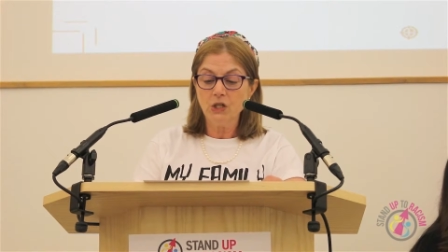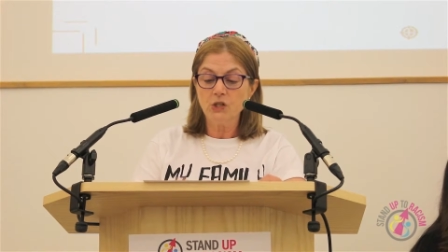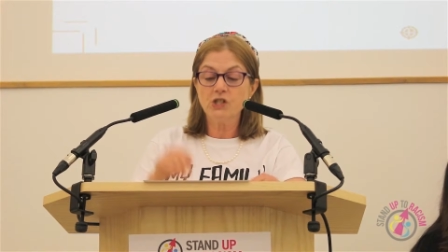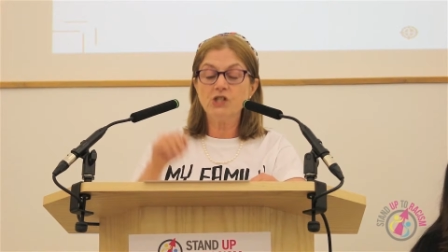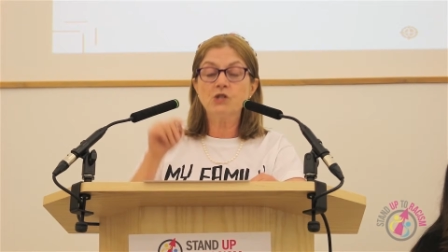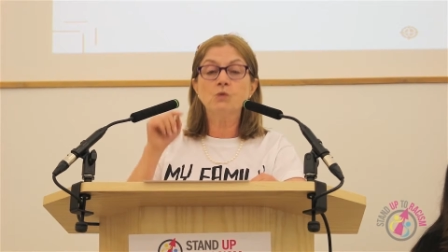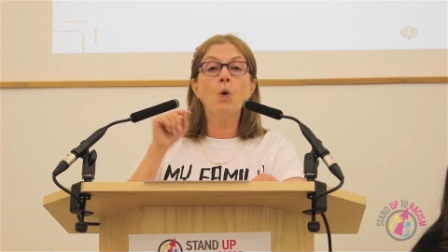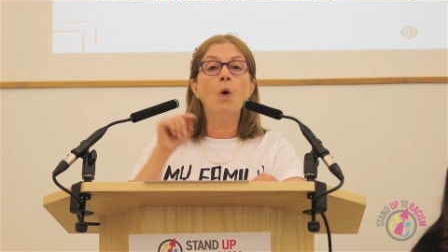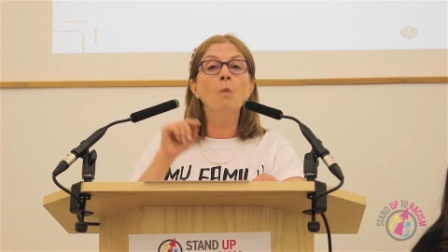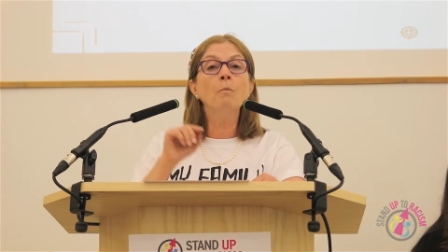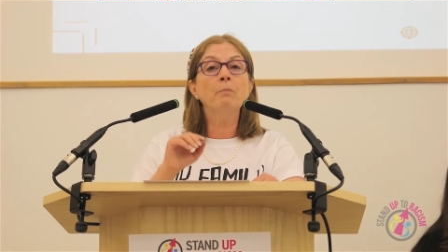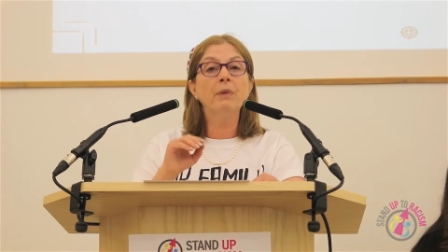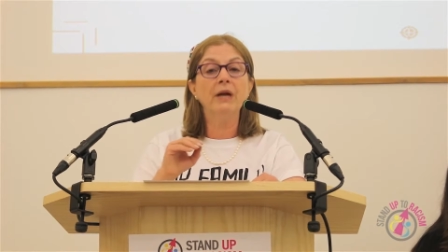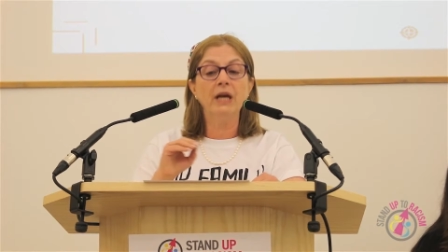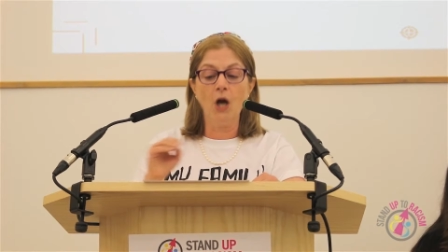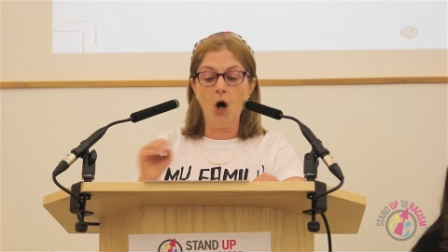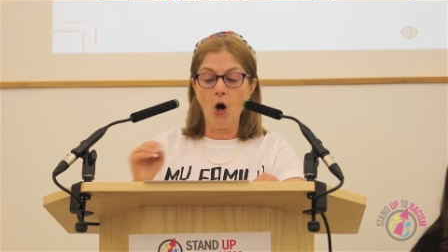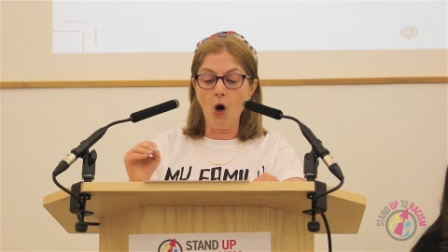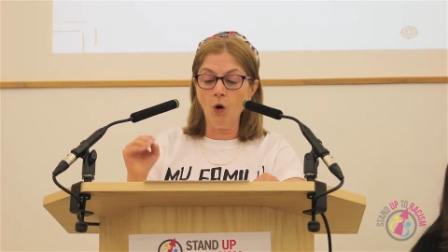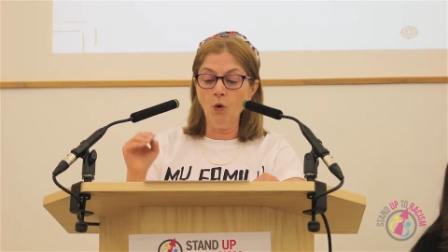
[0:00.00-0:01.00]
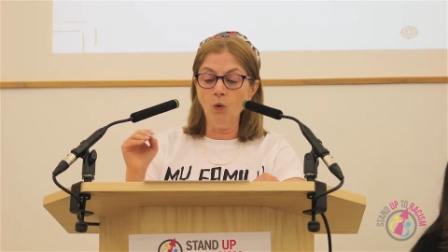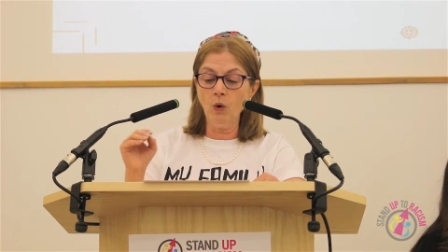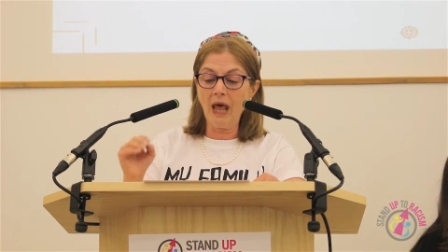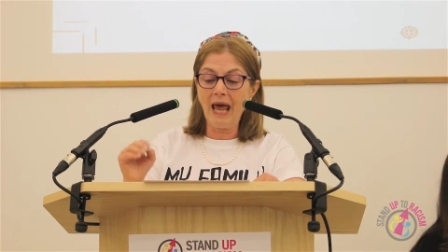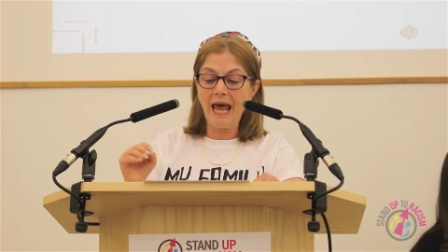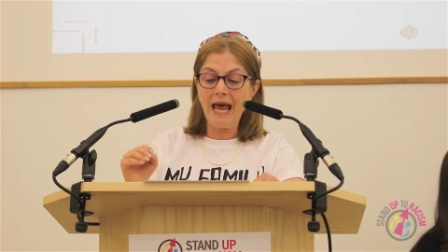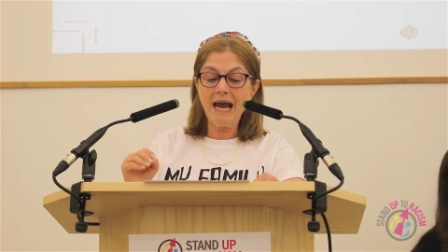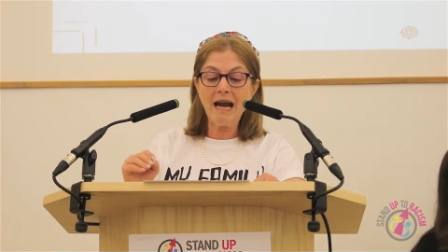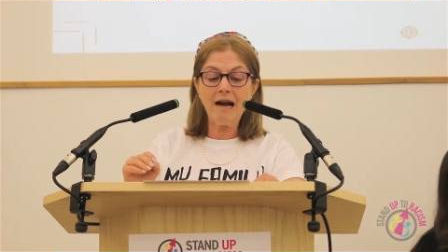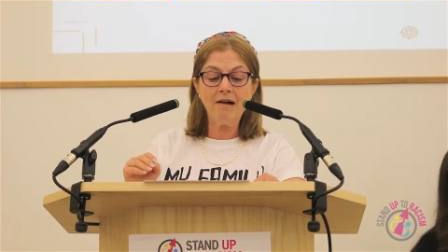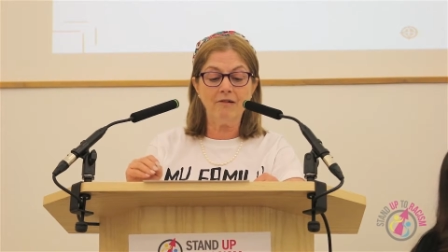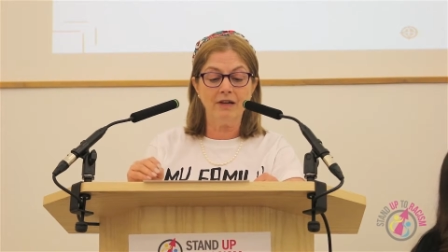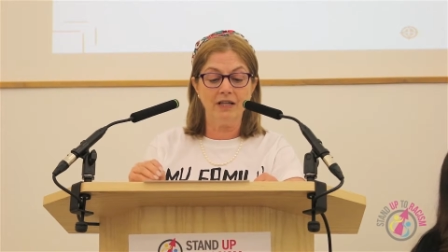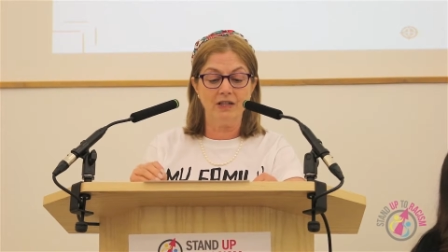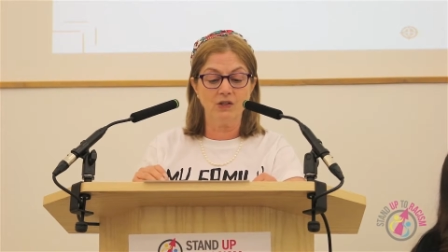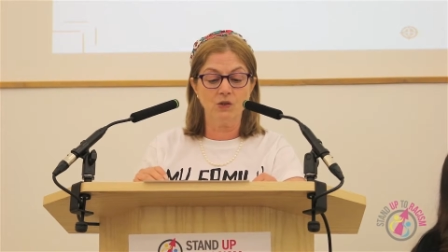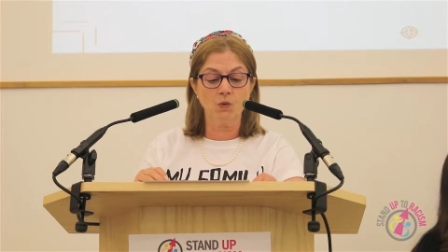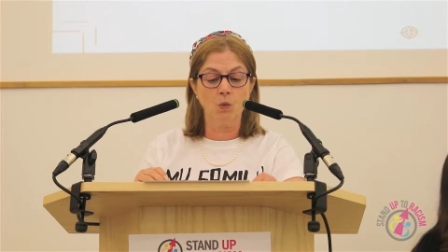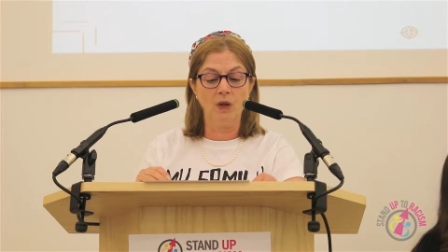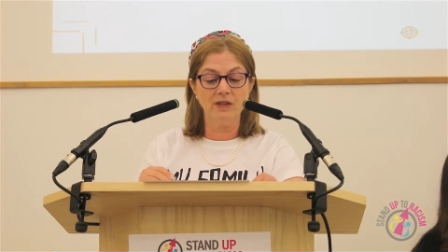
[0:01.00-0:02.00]
swamping whole
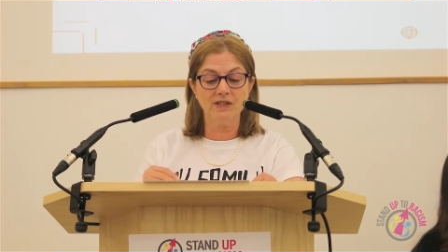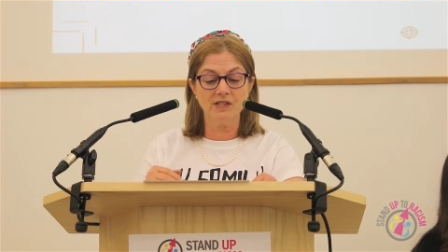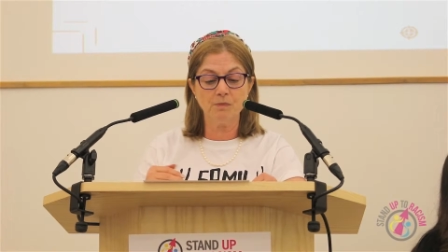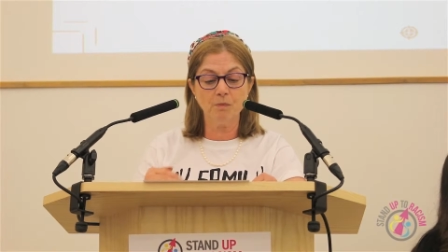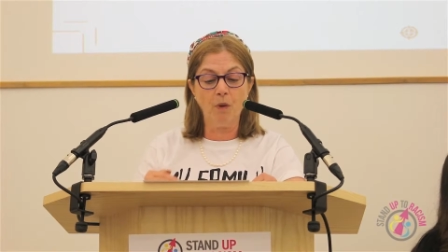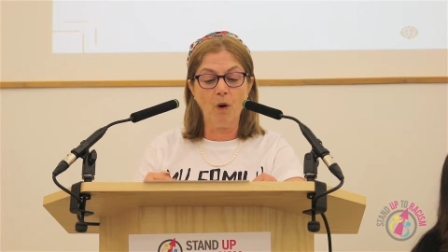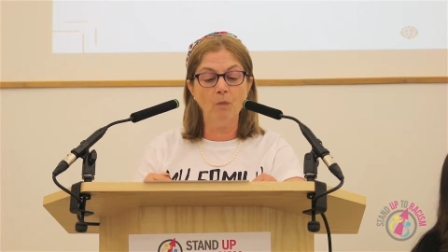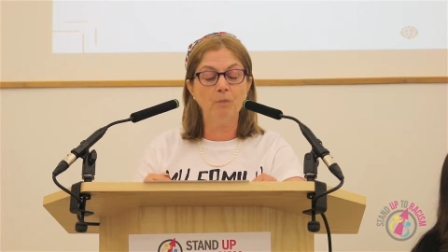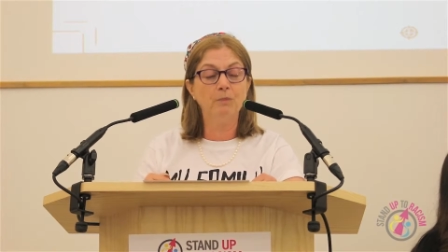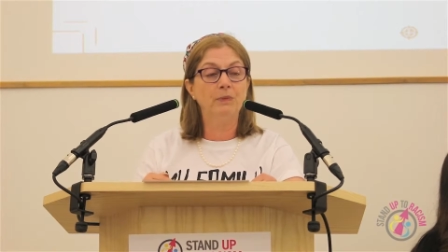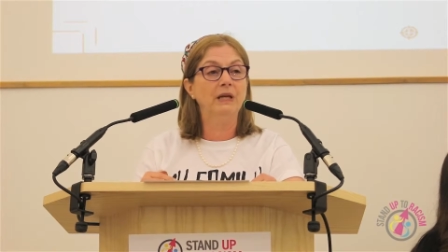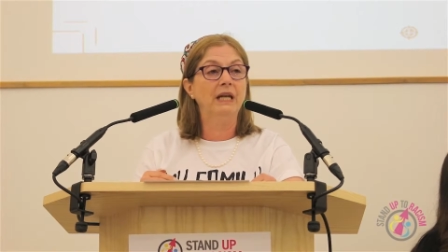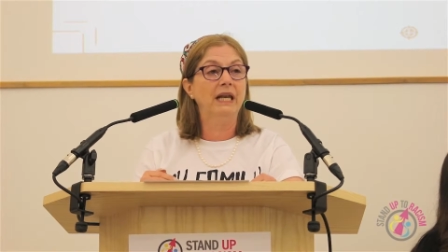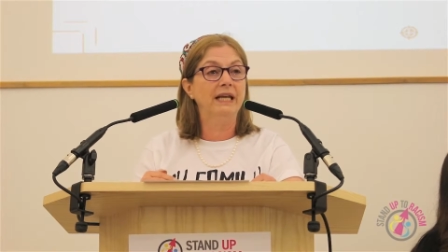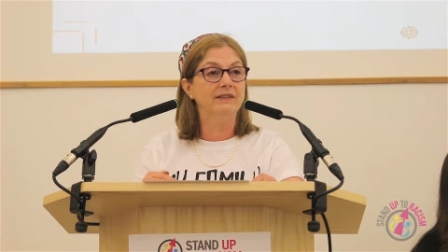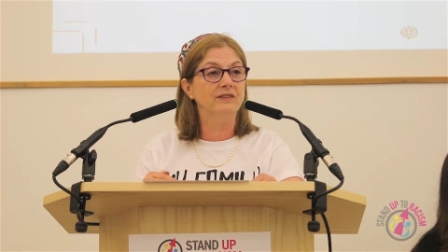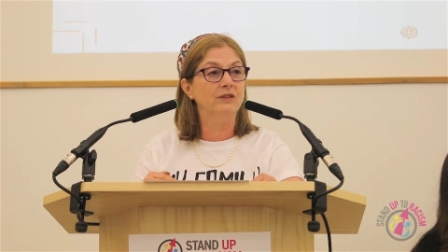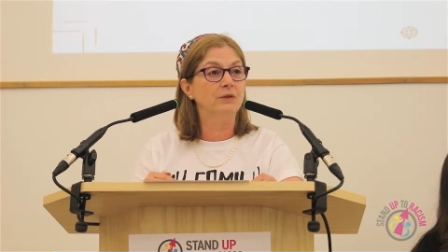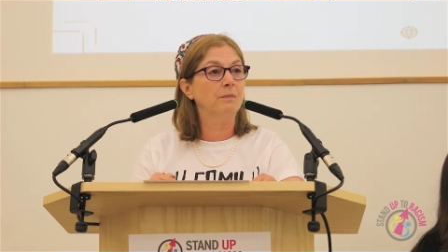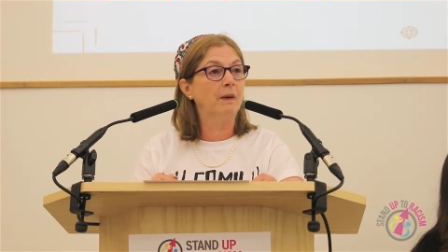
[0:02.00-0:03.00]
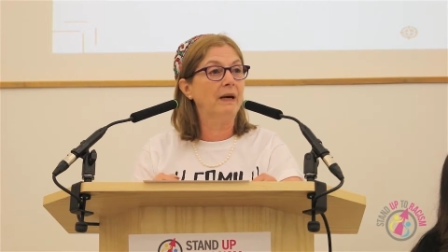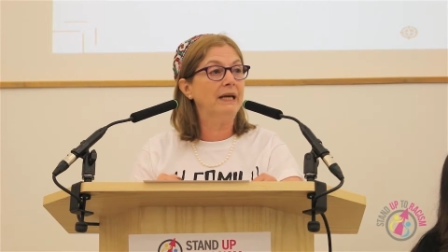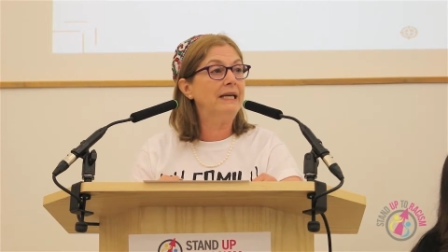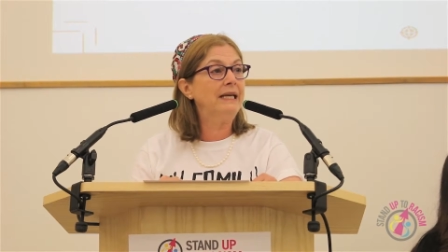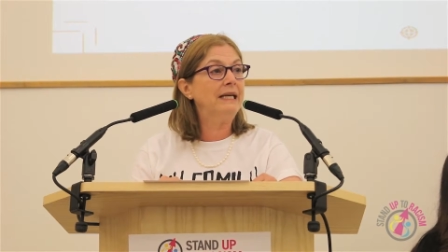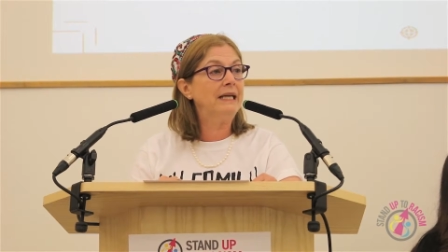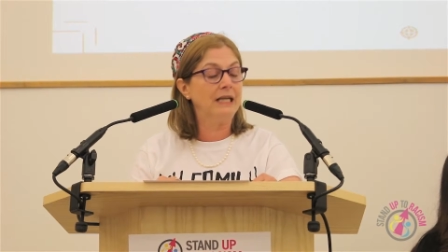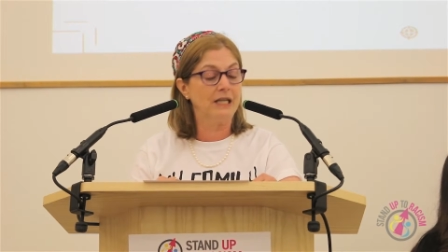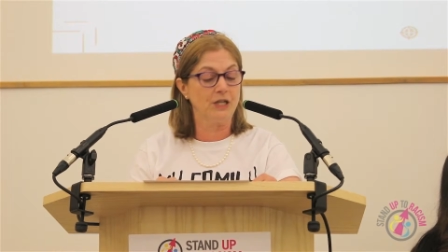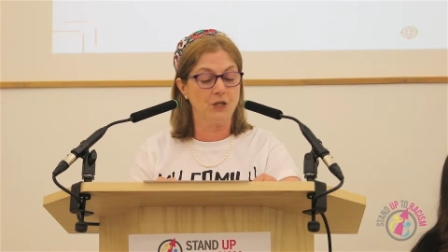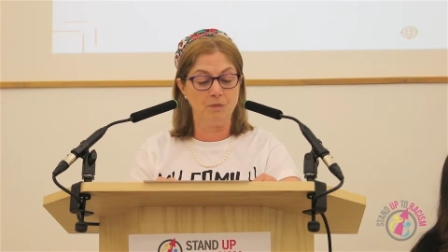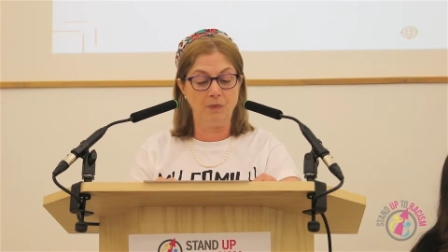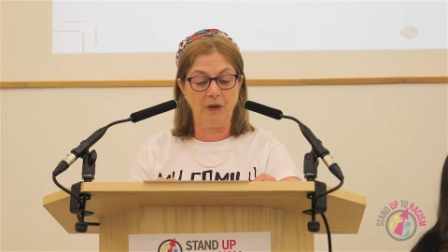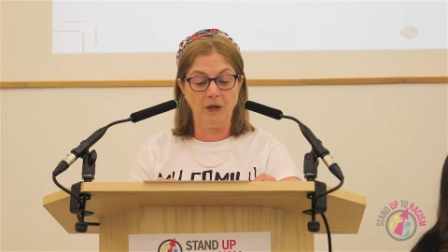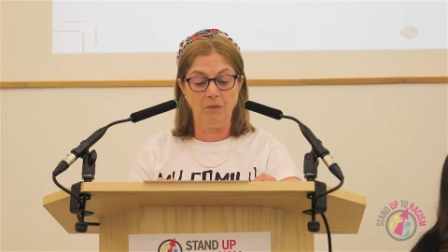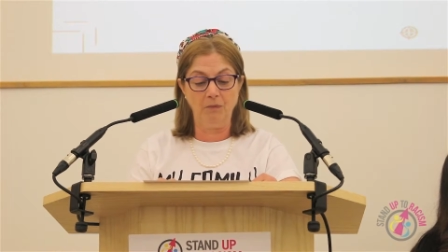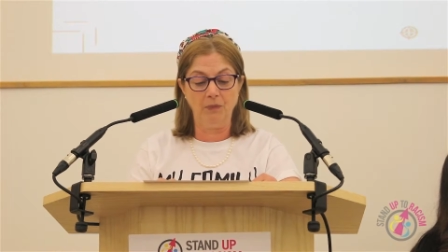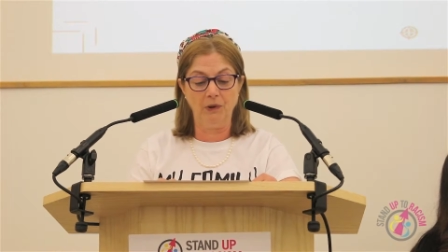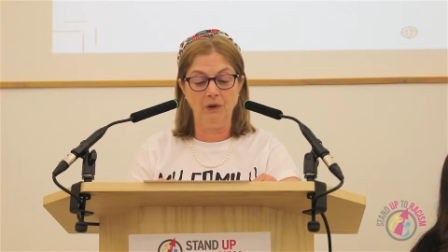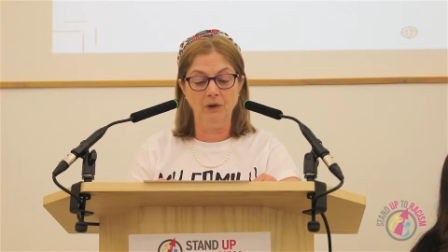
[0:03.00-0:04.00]
areas once populated by English
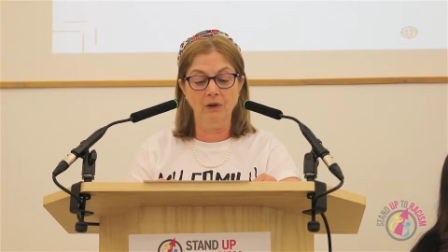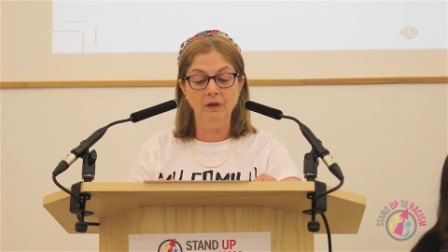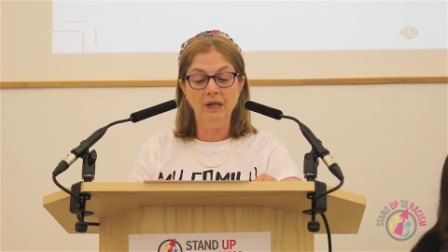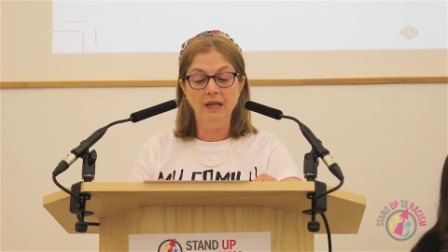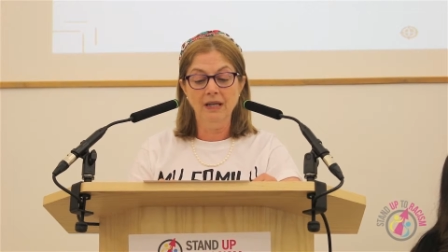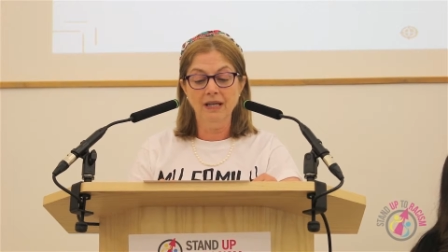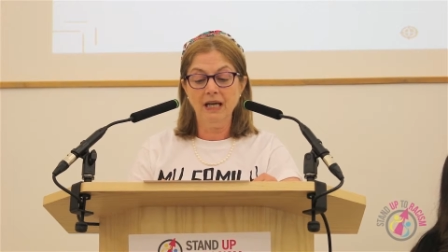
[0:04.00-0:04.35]
people,